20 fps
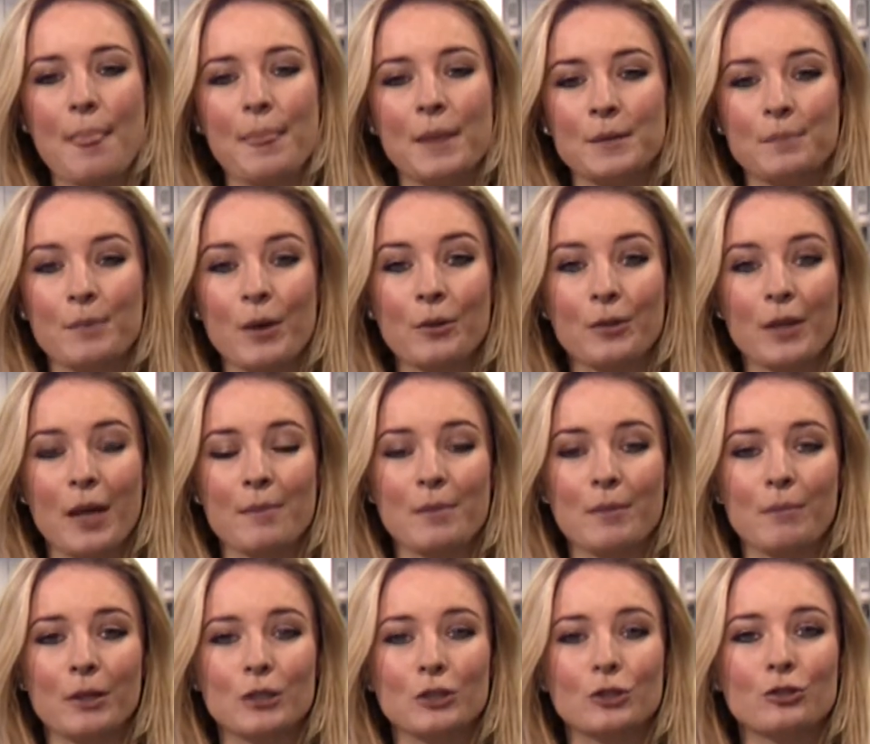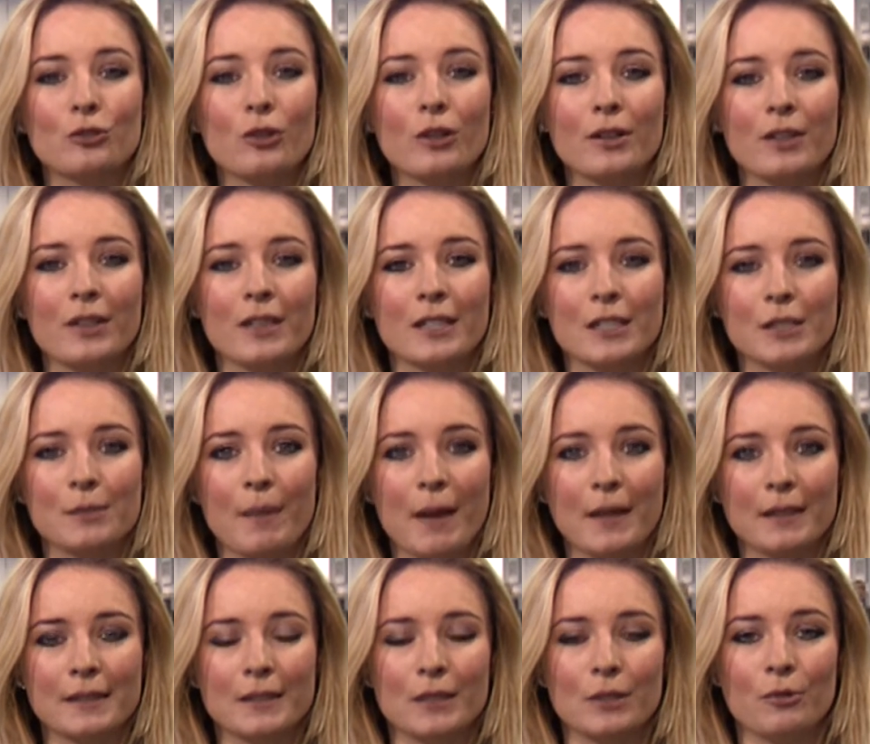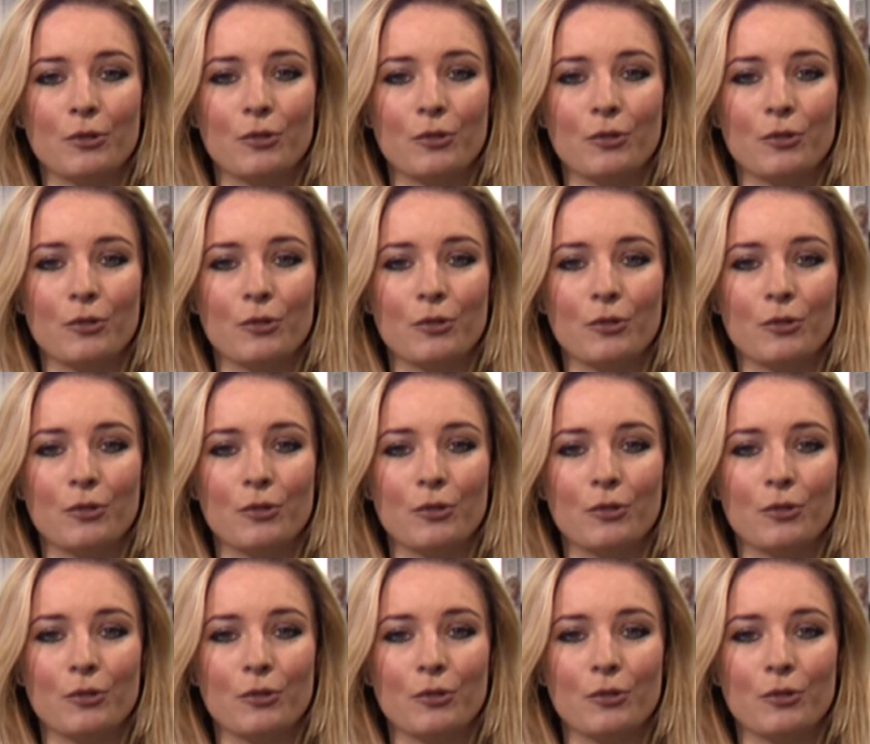These both came in much stronger than expected,